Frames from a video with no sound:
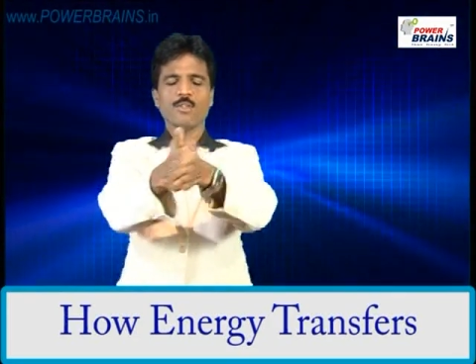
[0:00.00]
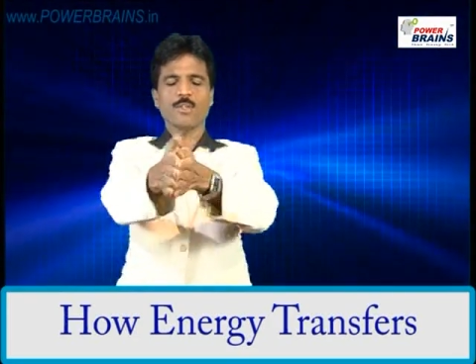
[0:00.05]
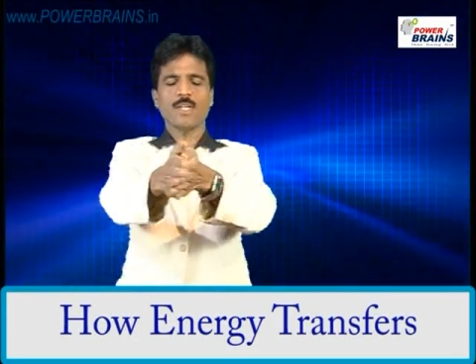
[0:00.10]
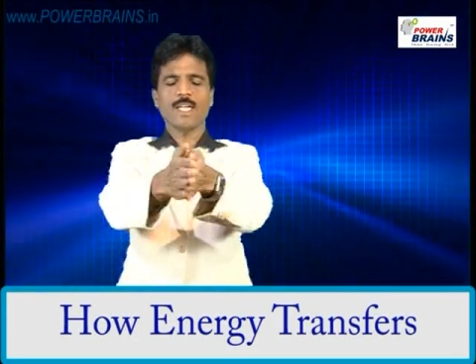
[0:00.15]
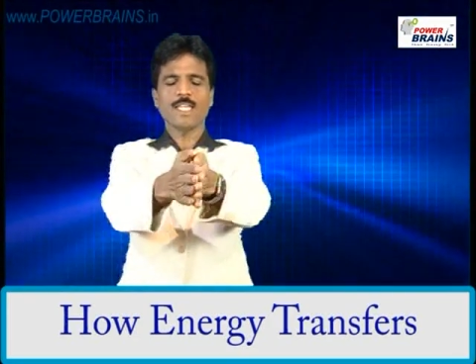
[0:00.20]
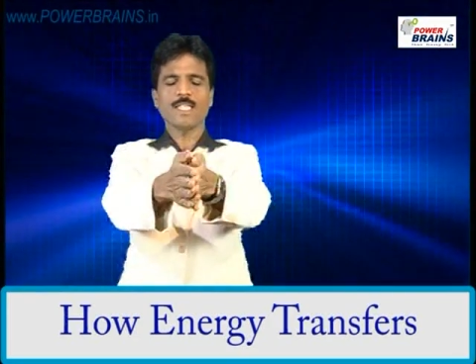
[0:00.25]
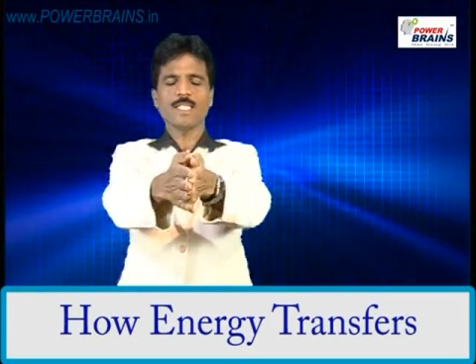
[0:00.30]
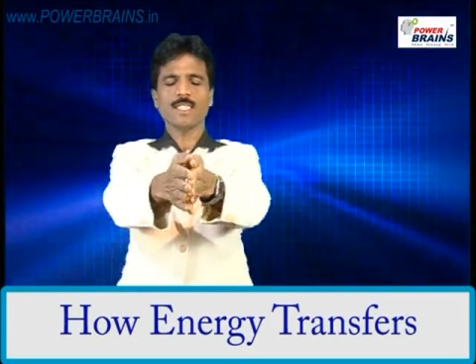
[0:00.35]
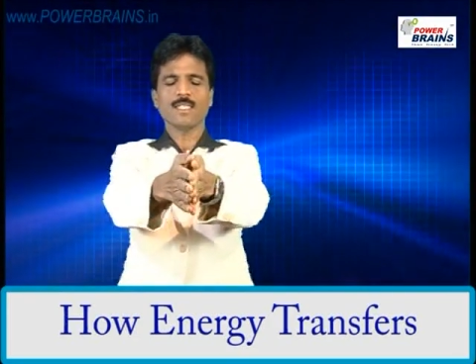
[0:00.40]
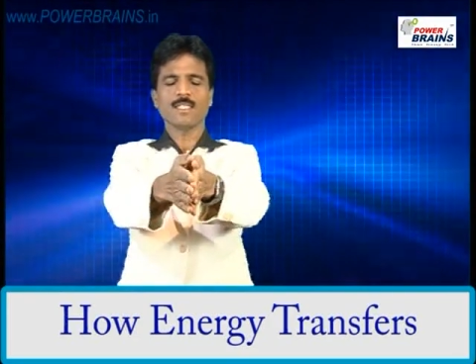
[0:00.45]
your
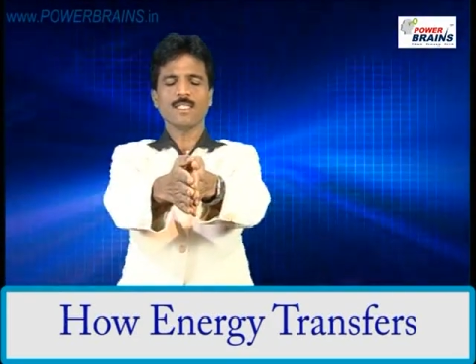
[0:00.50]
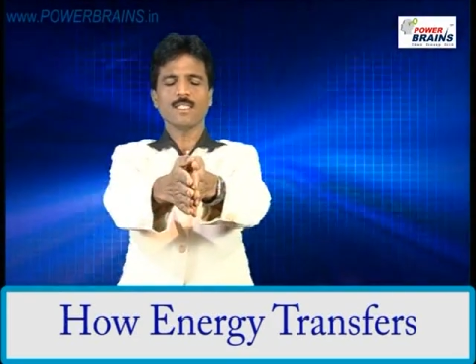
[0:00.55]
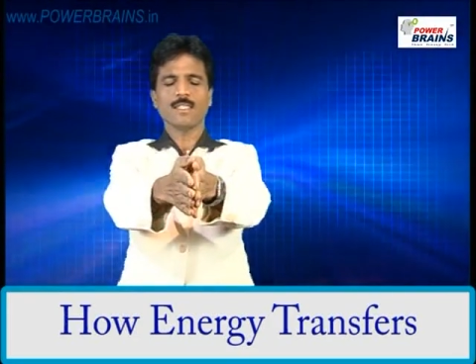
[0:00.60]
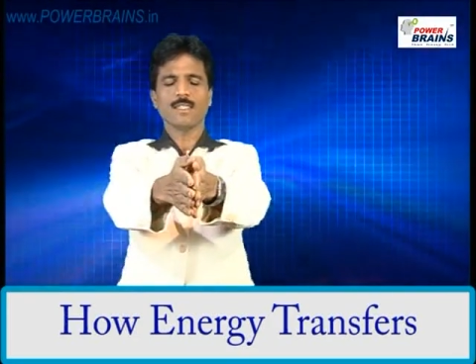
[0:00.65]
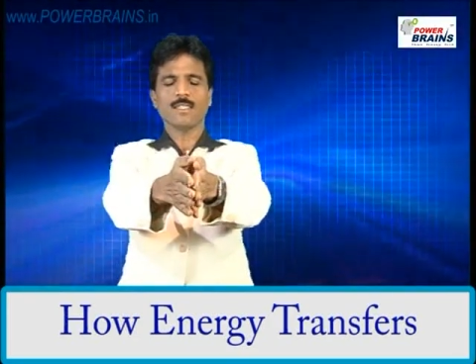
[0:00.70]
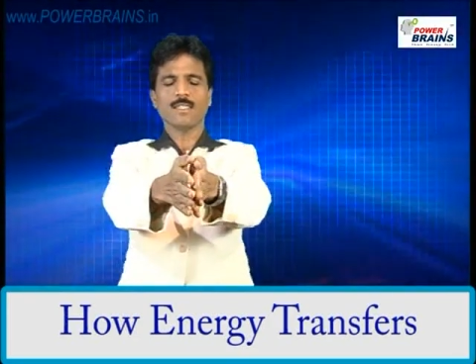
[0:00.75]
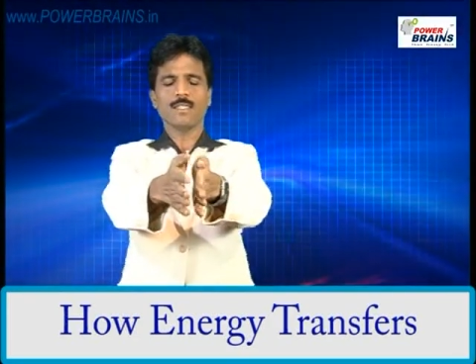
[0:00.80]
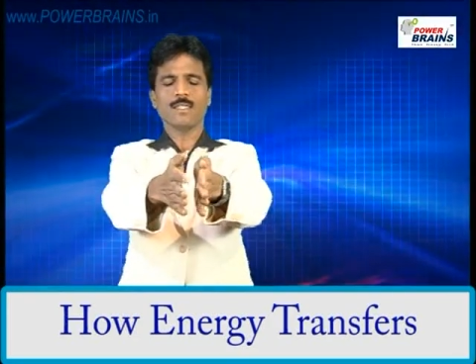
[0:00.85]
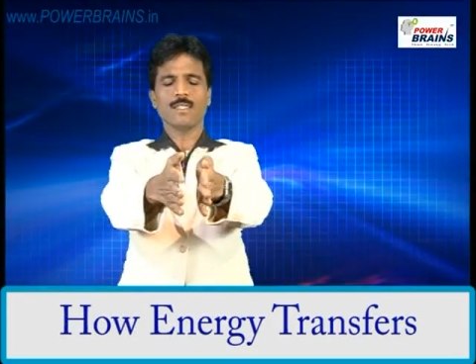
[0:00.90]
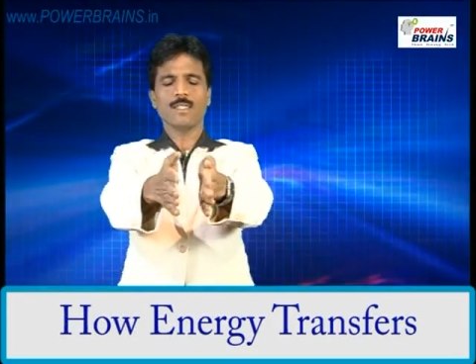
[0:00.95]
eyes
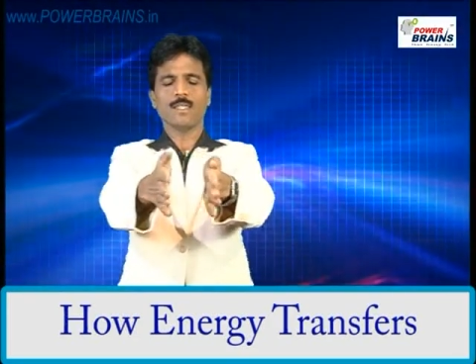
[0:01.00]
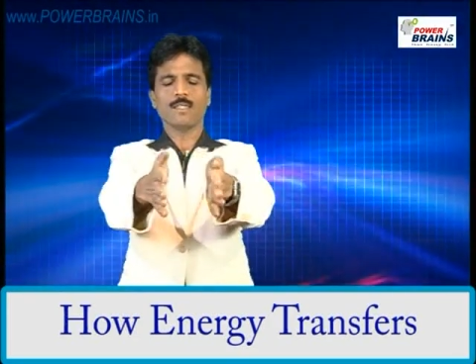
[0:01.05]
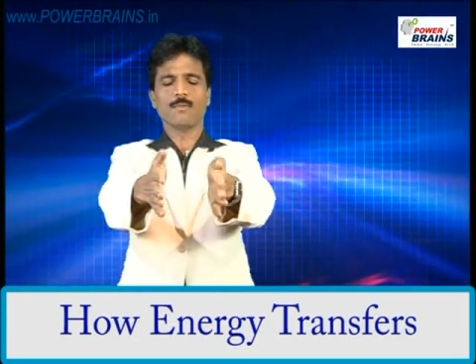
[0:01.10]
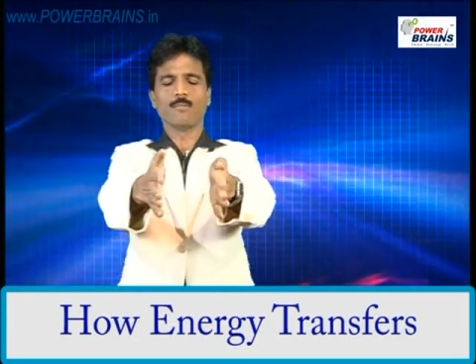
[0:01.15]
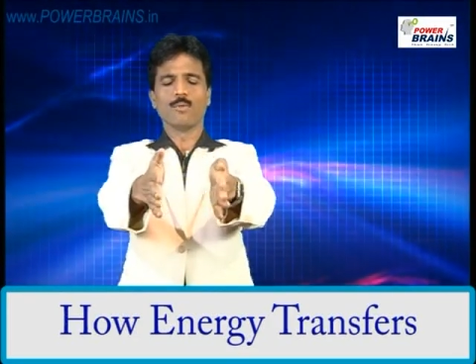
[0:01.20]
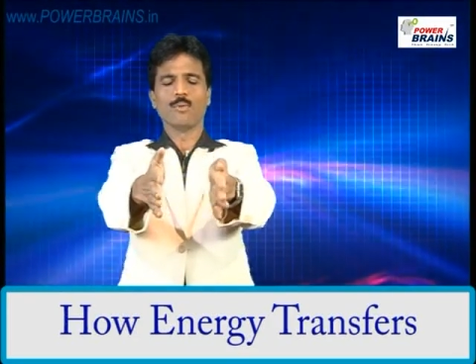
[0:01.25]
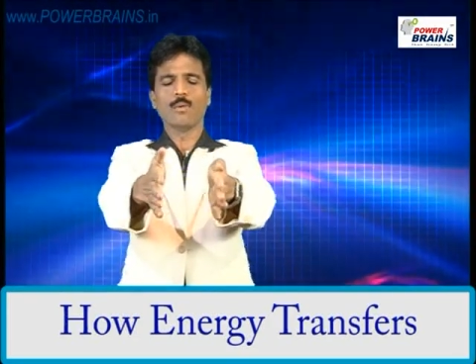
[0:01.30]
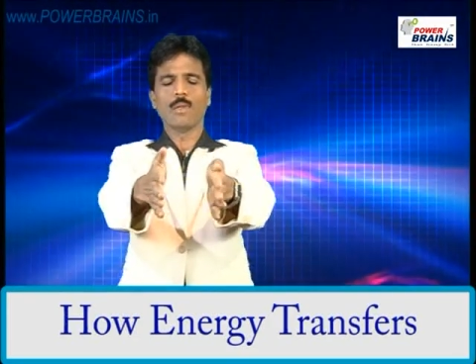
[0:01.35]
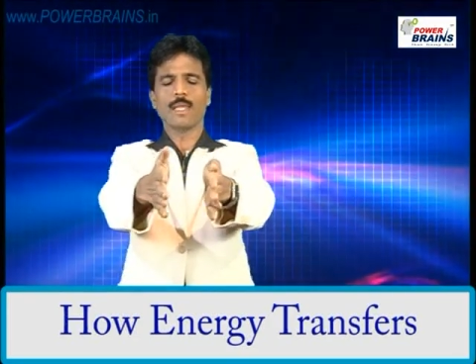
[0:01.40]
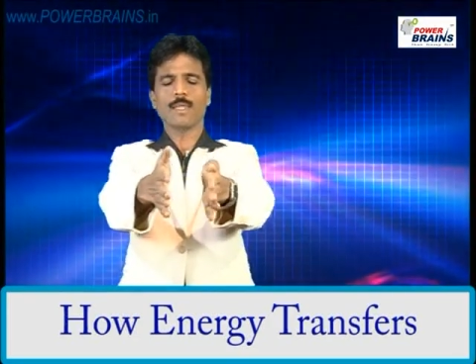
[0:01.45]
and
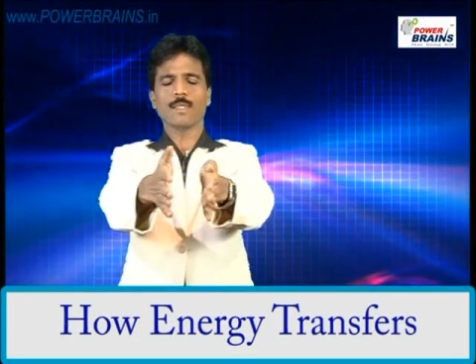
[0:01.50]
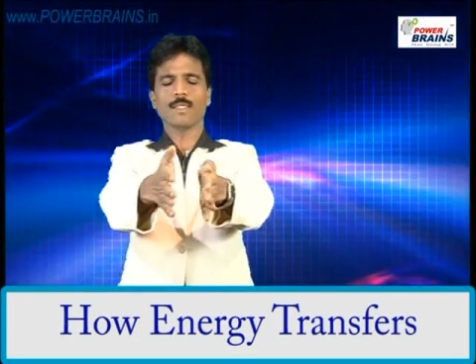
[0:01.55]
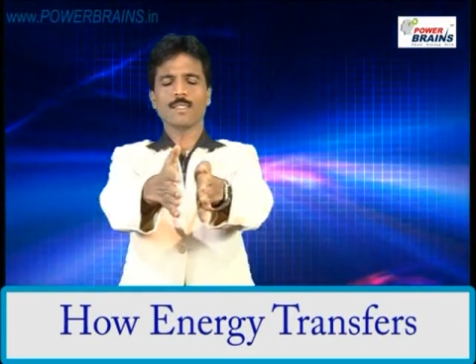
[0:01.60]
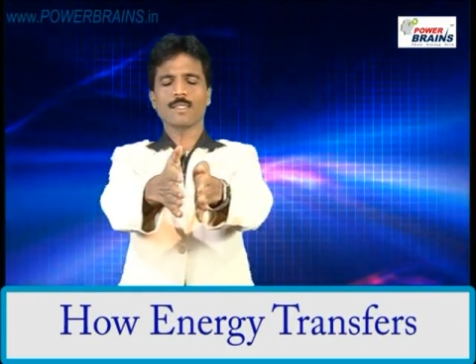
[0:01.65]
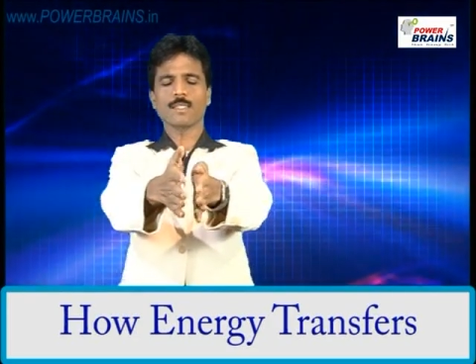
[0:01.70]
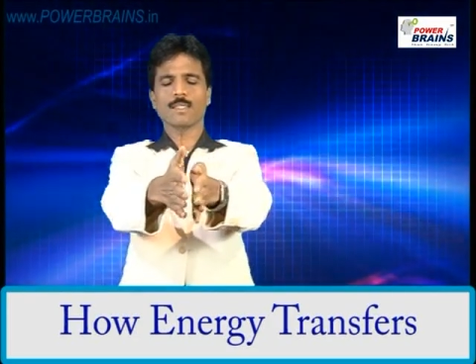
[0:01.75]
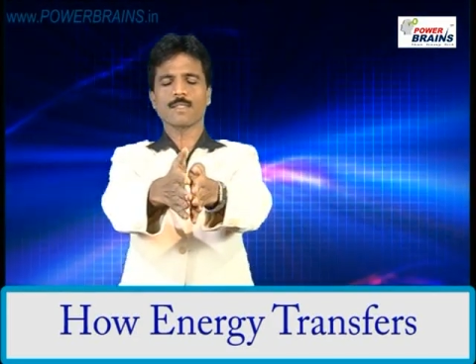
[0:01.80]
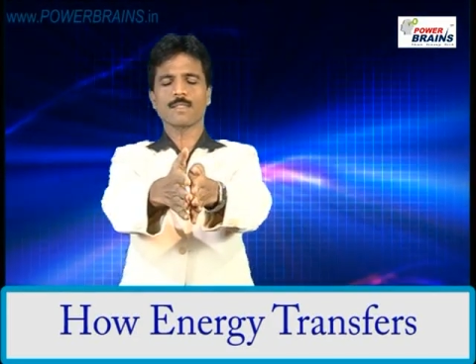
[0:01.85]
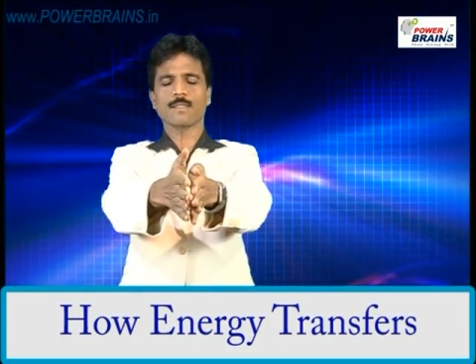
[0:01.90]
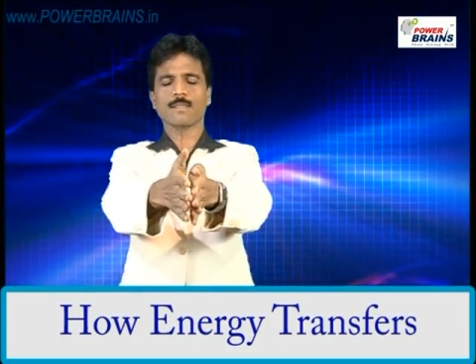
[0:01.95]
move like
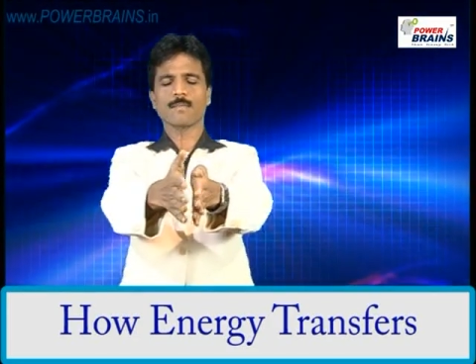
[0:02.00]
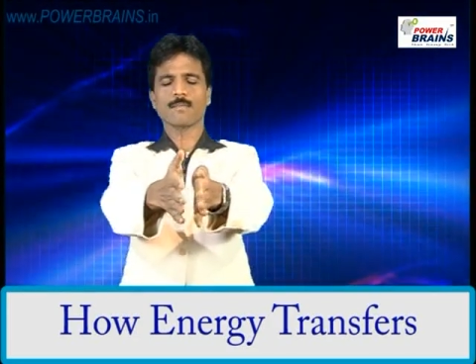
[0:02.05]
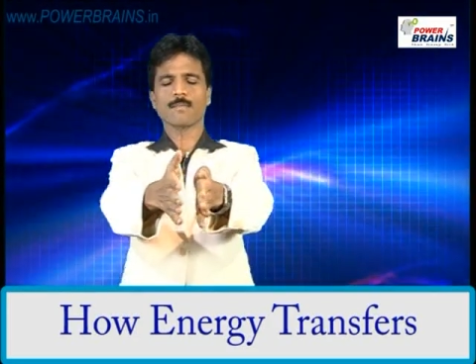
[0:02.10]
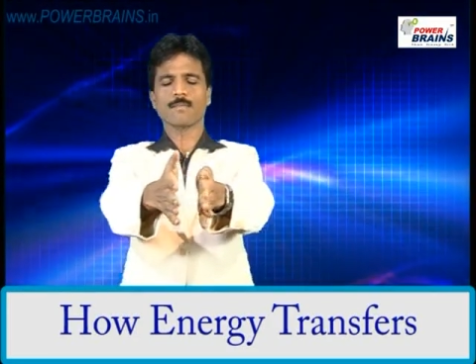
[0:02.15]
this.